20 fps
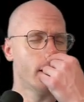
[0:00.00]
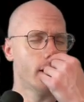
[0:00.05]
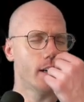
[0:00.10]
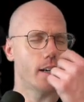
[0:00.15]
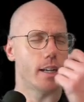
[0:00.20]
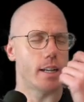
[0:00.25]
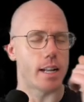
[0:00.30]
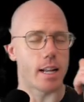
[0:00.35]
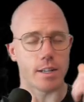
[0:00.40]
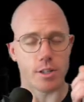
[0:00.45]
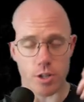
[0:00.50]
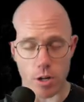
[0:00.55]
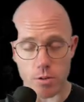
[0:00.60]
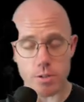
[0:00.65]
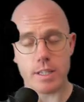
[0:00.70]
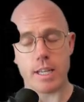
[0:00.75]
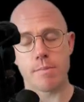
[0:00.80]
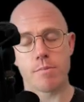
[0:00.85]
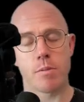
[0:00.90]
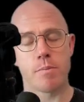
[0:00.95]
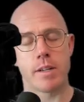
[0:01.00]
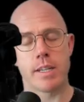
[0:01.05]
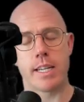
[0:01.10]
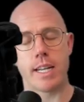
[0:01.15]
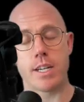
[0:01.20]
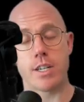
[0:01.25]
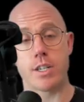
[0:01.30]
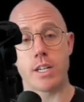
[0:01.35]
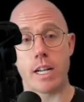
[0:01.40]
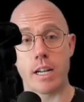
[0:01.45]
it shows the
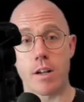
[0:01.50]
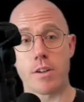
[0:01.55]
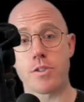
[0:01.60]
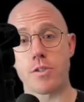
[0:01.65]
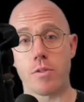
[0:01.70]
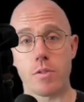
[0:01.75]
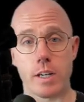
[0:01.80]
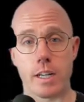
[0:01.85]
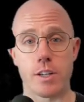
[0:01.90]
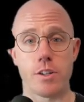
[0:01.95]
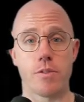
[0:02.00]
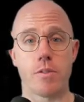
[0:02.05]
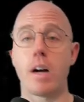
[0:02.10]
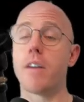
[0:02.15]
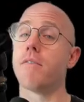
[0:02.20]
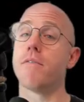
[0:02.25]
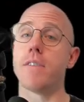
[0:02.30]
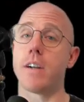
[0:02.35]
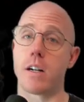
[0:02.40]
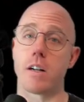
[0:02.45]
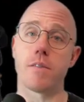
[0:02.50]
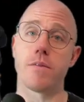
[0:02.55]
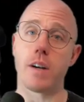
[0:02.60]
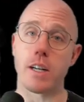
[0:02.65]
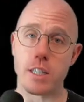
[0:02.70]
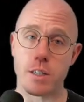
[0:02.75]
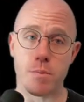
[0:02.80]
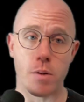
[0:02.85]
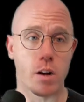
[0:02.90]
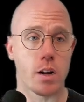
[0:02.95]
implementation, and also it can do
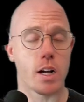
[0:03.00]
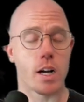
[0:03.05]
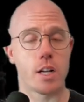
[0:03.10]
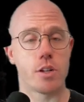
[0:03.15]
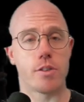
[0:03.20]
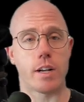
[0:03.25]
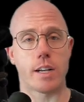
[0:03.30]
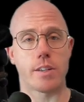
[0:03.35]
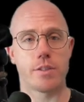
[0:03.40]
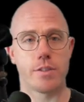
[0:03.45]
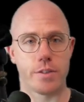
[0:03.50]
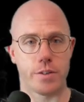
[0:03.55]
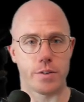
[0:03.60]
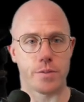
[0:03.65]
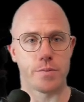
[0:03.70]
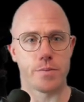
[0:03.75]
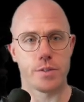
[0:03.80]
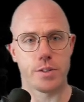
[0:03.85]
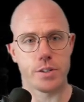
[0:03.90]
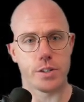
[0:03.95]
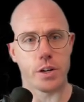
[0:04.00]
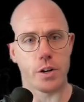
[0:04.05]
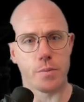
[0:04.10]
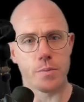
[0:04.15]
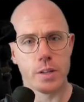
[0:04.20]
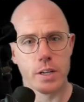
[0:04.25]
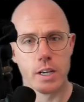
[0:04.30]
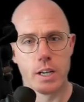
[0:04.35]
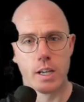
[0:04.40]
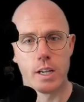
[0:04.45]
unverified smart contracts too. So
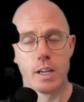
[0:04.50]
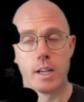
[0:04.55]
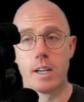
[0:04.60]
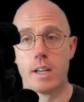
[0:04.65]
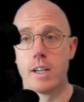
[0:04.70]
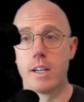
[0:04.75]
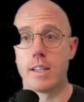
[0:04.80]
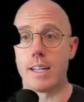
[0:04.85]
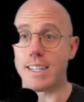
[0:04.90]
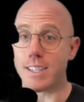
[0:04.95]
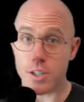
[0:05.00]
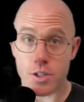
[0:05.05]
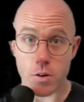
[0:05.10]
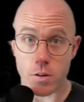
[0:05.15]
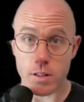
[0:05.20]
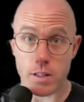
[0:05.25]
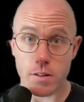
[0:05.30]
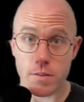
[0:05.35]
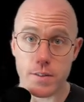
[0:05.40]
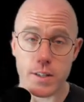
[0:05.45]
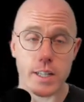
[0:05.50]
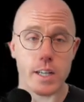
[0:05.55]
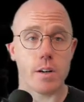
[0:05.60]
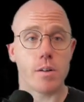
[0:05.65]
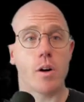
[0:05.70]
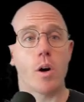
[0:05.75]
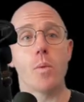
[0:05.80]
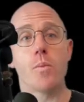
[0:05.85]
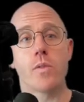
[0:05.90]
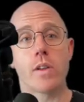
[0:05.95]
that's a short little video.
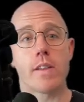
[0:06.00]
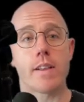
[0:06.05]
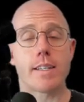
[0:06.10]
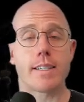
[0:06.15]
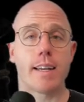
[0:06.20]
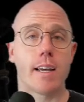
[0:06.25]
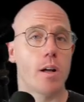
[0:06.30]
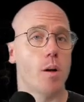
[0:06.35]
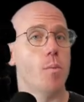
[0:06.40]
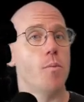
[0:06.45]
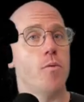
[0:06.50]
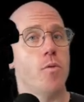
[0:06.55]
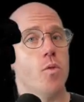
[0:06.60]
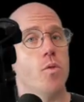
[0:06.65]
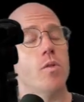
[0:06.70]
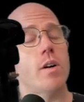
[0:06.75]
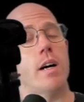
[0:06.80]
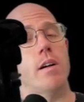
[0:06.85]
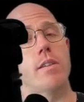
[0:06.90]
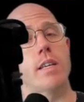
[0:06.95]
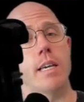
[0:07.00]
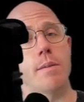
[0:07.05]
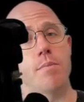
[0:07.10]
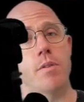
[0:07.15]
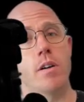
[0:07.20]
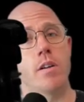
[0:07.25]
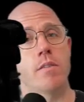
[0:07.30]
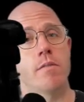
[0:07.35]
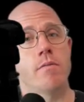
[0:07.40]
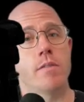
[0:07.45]
Hopefully that's helpful. I'll keep
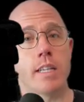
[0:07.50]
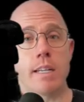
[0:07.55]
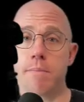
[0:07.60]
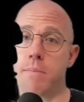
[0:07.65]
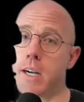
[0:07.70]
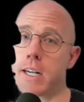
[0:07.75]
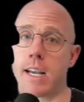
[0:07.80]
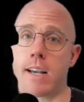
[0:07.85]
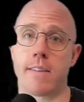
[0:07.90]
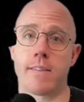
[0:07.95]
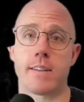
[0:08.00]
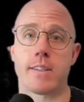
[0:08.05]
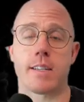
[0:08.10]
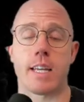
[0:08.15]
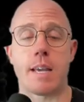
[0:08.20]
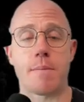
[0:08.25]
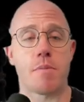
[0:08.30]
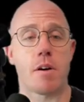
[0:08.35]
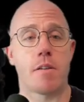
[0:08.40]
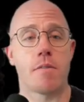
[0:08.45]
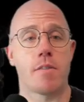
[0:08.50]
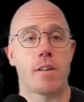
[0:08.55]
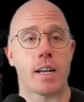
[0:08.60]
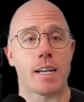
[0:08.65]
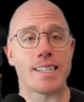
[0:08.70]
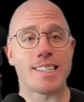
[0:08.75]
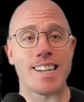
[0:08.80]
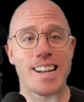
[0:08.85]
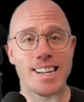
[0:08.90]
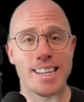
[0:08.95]
on debugging this, keep on
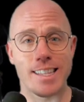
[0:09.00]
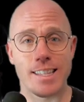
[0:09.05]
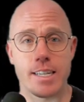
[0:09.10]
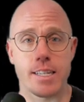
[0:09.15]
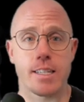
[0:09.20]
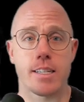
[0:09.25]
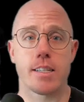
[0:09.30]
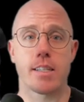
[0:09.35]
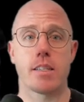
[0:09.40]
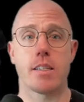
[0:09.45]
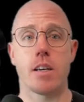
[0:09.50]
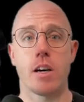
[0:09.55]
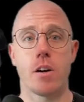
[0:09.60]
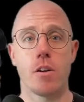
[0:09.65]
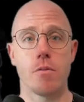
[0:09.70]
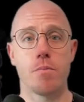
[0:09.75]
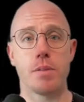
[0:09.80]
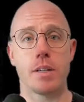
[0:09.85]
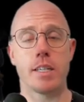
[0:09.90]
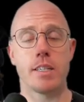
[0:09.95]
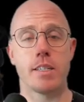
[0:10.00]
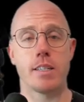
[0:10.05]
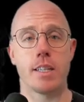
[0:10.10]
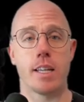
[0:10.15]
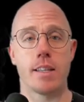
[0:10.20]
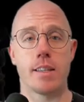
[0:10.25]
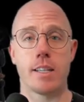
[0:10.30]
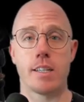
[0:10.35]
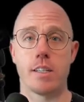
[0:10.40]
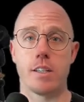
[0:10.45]
extending this. The hope is
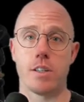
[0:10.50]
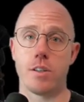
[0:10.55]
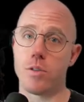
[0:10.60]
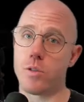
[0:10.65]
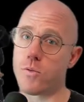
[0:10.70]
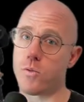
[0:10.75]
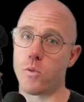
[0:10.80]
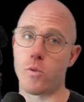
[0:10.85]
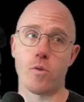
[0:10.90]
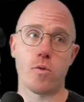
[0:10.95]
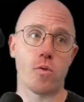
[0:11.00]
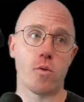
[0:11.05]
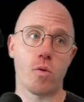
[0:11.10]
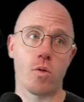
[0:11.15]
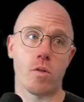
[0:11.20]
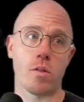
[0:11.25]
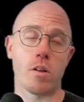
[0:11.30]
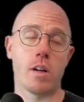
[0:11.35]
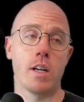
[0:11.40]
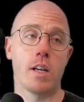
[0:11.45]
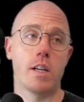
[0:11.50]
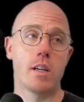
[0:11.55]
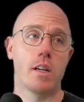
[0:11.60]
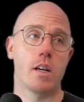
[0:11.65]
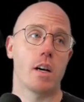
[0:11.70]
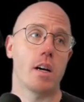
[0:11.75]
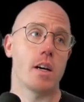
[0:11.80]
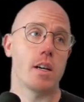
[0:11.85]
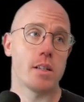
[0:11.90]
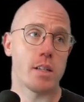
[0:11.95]
that this is useful for
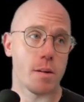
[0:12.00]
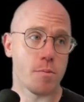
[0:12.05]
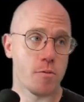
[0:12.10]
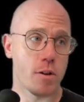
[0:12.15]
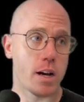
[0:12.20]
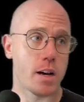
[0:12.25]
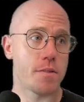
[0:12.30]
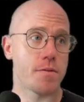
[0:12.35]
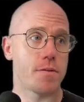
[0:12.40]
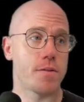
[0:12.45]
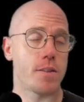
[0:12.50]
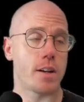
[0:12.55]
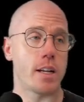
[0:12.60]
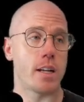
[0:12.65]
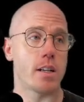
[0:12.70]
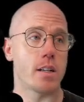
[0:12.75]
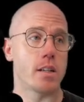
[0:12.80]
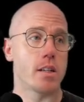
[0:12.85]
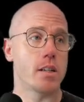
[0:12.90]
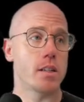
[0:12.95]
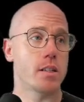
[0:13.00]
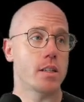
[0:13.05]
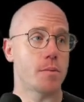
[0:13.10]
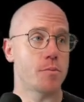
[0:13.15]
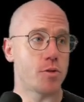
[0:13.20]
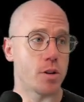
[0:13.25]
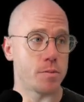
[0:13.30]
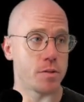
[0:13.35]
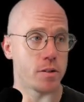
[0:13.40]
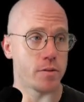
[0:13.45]
subgraph and
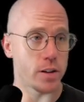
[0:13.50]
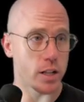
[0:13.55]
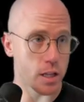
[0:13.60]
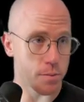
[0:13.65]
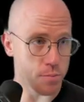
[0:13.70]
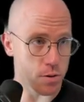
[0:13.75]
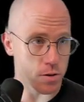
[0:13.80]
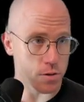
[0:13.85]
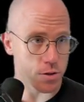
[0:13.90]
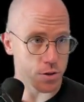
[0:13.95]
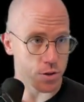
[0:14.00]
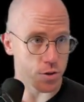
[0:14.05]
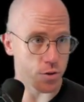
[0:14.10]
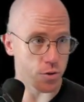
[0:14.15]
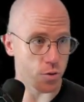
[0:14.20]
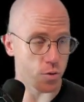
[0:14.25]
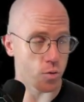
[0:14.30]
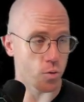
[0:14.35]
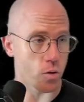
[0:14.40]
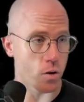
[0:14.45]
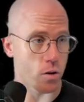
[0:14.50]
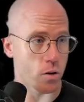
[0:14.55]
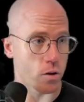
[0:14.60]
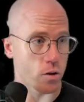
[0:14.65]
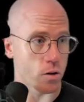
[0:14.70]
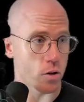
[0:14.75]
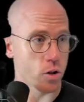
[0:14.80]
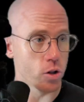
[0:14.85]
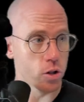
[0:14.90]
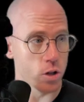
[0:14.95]
substream developers who are
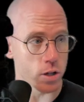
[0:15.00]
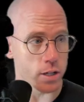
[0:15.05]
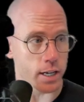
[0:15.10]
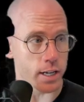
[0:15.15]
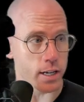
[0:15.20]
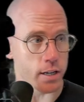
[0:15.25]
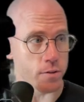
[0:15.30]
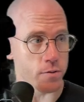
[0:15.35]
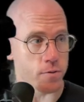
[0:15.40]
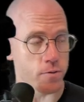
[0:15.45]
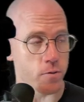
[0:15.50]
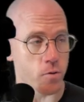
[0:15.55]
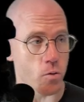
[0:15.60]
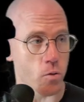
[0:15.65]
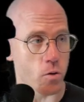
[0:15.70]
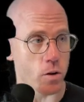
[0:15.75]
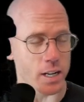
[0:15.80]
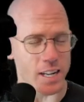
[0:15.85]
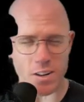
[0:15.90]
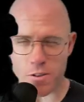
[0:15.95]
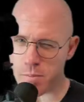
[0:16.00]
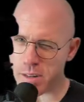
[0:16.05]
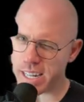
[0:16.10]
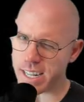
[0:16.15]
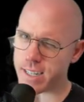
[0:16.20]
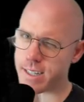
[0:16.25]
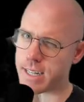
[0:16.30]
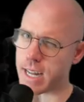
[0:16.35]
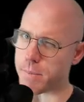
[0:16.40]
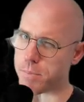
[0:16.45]
looking for an
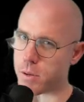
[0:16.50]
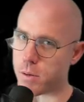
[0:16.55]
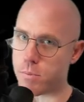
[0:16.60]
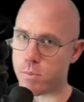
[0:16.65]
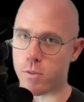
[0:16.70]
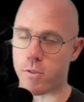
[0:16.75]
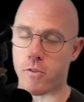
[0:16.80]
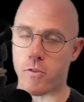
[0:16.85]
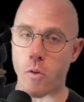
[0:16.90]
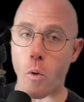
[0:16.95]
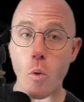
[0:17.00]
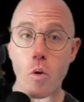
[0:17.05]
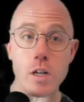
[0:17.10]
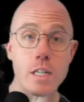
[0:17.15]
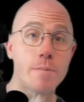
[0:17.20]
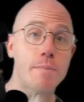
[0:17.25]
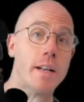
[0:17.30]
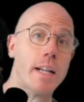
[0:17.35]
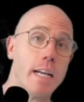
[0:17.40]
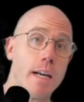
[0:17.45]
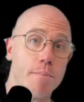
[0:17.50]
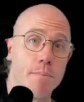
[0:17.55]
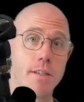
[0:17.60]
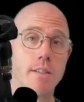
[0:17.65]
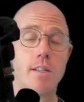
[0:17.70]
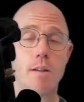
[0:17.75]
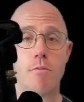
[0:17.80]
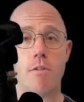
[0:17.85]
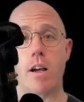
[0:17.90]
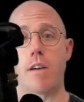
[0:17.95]
intermediate step before spinning up a
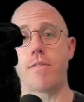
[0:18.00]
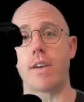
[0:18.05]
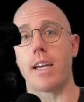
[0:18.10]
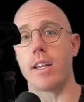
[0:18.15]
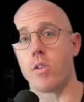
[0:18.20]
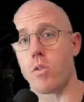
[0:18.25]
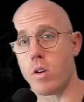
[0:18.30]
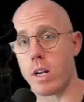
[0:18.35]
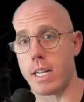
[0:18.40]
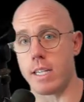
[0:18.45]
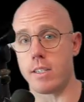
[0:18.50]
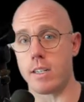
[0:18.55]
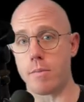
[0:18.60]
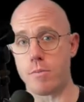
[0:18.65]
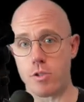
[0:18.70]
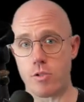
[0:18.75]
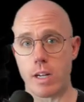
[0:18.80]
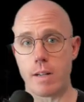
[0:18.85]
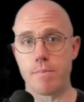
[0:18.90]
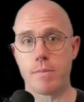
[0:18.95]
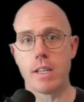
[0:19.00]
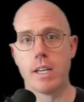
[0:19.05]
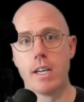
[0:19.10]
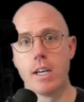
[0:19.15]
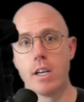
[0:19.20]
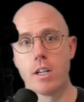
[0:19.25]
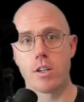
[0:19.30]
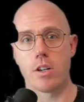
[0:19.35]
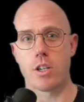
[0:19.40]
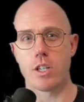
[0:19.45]
subgraph and or a substream
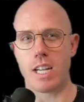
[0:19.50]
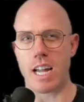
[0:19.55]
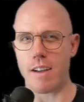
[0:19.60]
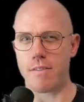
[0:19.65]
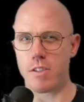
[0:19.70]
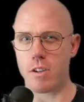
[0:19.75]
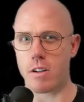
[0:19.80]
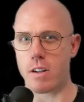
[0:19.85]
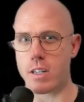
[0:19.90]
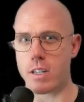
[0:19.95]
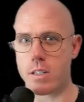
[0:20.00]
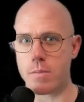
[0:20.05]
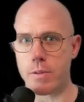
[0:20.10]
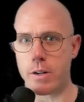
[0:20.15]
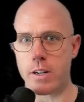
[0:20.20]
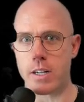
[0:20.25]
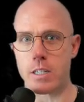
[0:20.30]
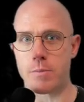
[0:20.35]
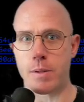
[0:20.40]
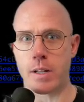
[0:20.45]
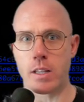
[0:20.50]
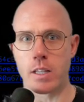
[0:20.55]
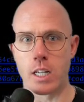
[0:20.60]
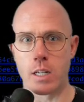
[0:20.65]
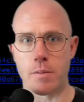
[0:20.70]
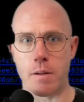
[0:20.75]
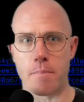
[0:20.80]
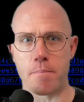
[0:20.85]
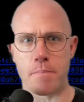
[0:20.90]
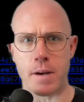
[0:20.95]
to just have their experience be a little
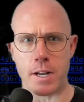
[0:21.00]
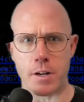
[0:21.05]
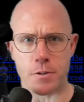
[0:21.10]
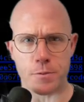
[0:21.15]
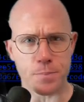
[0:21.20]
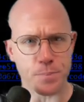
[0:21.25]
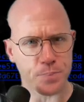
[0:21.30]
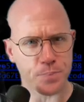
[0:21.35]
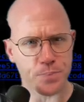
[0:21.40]
bit better.